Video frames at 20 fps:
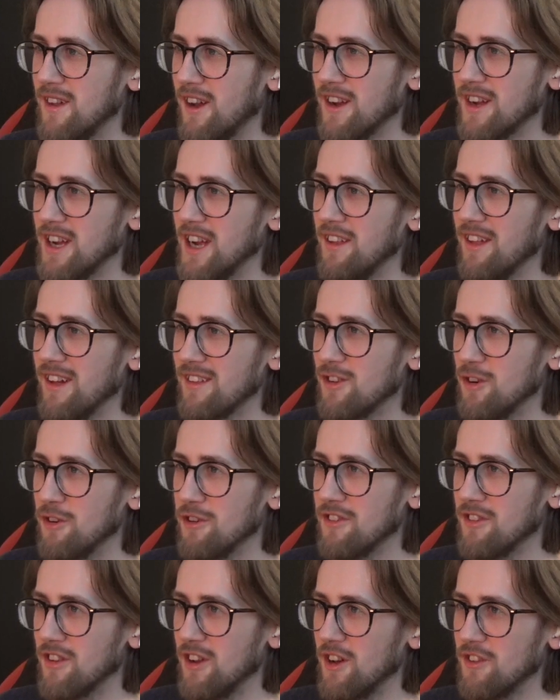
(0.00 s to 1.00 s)
Okay, that
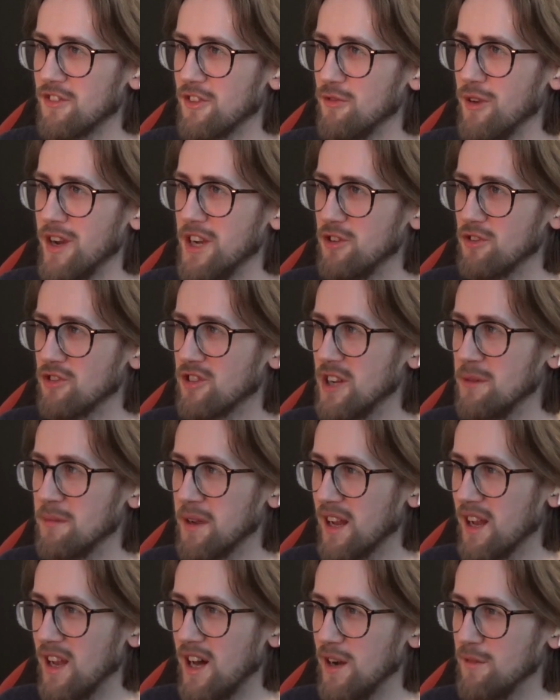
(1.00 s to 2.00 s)
told us a lot. So Rachel's gonna
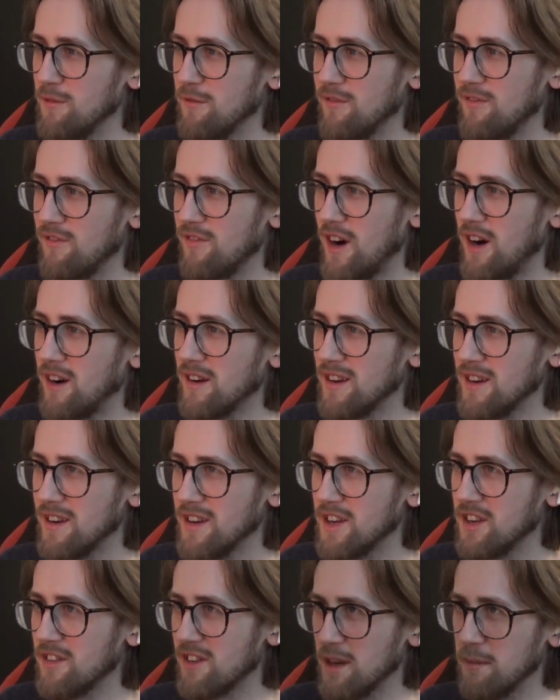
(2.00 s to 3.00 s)
be alive and fine,
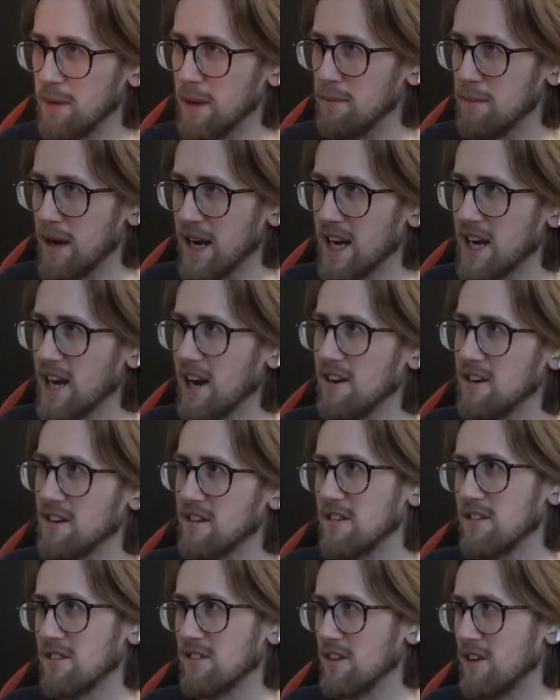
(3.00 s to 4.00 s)
and she's gonna be a main
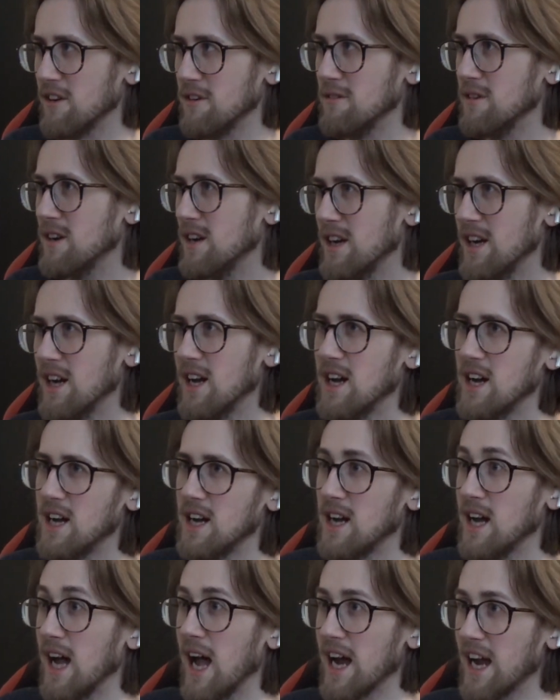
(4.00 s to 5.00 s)
character, so
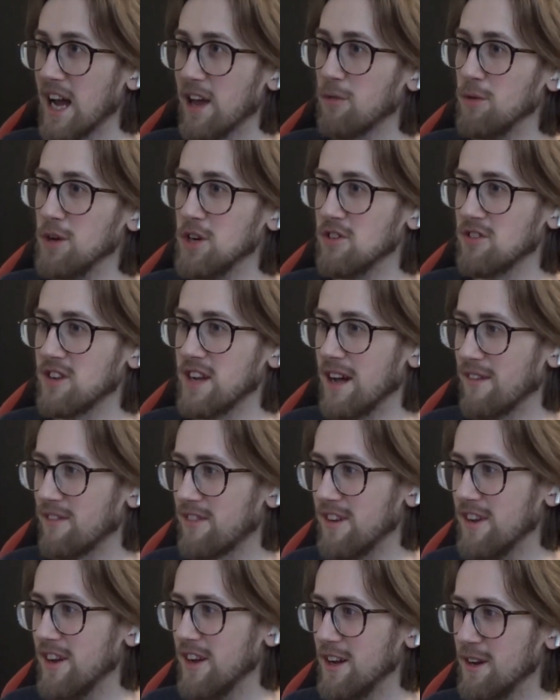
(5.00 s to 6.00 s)
I guess we're just gonna have
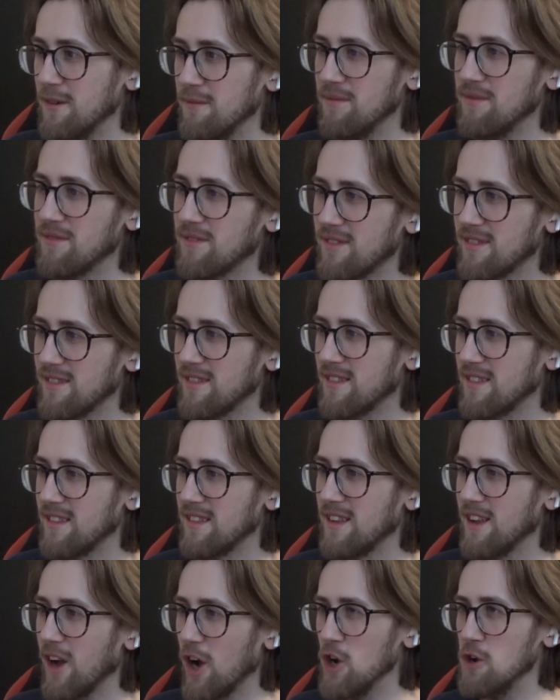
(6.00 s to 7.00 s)
to
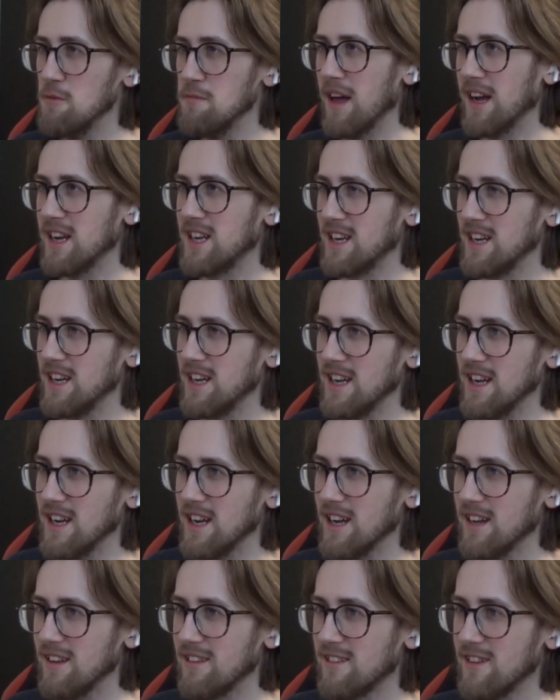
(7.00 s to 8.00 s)
hope that
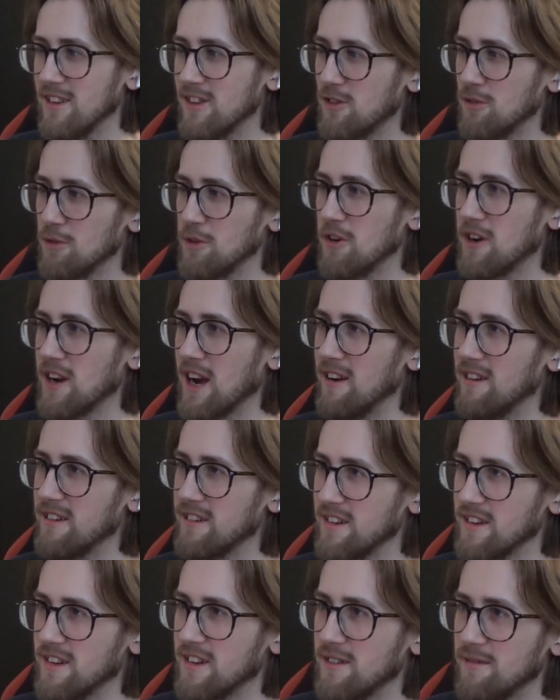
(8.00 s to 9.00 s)
she turns to a good
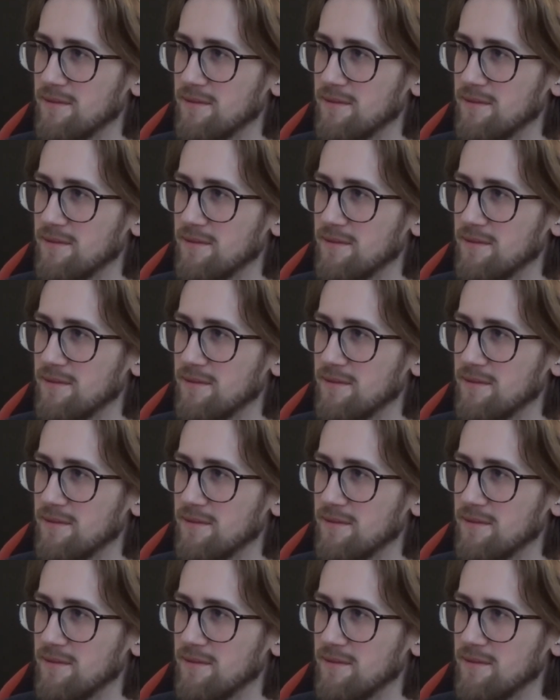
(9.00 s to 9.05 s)
character.